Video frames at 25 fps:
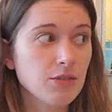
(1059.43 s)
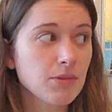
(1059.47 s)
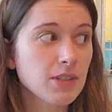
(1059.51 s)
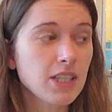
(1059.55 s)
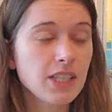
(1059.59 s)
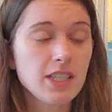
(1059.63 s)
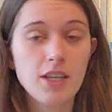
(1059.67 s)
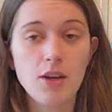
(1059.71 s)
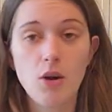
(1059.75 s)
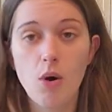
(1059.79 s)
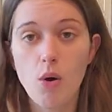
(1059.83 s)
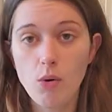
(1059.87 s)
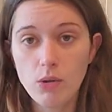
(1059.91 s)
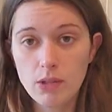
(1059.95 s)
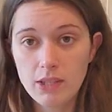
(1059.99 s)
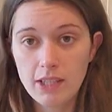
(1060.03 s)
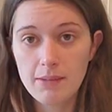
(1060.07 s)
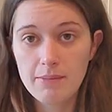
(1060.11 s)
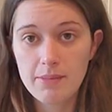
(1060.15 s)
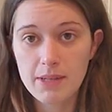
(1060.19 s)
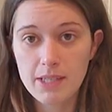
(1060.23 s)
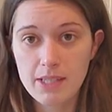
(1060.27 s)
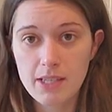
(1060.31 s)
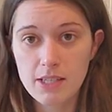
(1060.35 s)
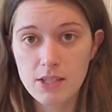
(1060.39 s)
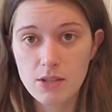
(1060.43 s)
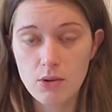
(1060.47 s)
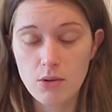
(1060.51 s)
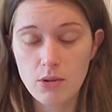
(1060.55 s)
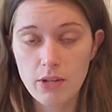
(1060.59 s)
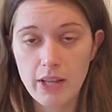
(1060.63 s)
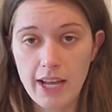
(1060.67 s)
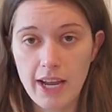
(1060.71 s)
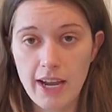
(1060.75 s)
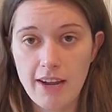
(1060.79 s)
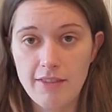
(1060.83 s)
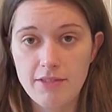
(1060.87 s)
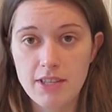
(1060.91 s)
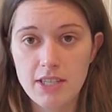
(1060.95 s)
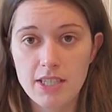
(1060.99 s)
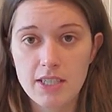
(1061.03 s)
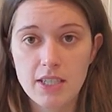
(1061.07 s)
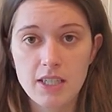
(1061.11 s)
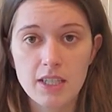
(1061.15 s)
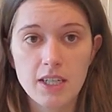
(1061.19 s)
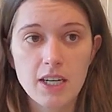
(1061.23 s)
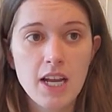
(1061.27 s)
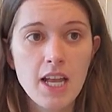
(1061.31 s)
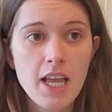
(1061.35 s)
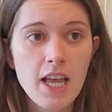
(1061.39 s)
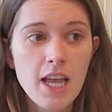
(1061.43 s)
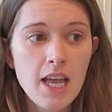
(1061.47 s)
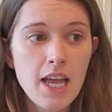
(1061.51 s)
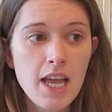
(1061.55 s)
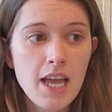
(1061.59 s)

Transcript: really the only business goal I have this year,